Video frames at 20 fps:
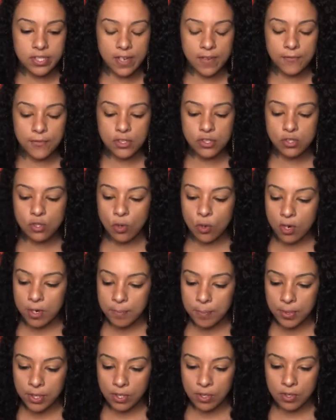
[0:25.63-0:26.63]
And for
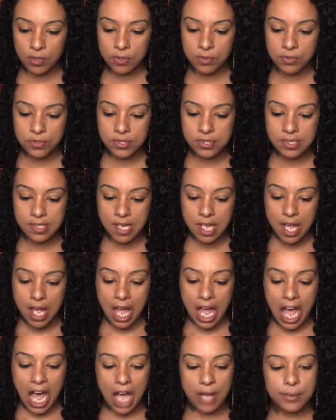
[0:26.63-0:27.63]
Scorpios,
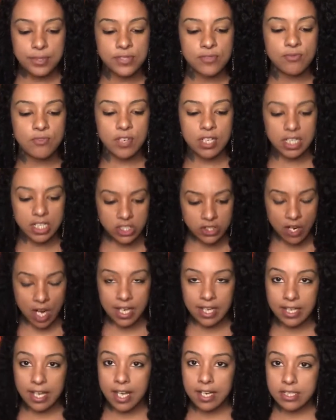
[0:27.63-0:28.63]
I was really trying
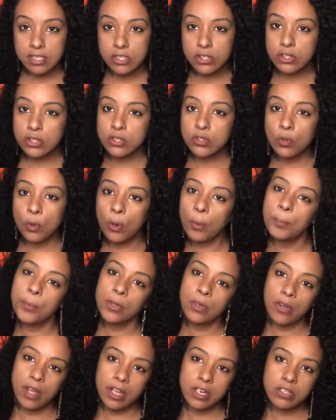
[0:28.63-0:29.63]
to get into the
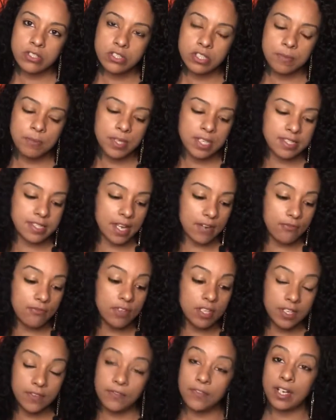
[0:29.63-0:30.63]
Scorpio energy because I
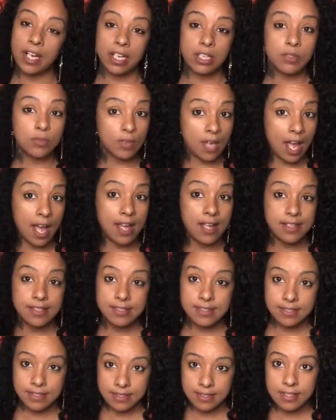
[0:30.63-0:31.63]
really feel like you guys
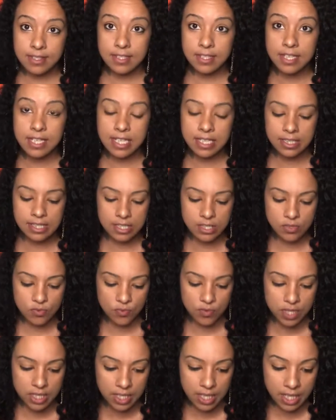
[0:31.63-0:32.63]
need this
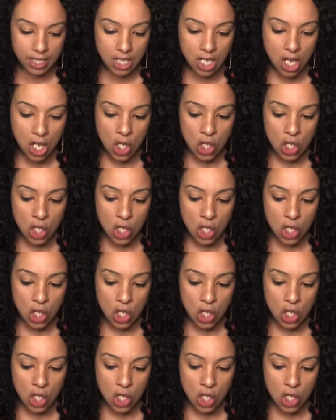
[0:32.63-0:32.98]
reading.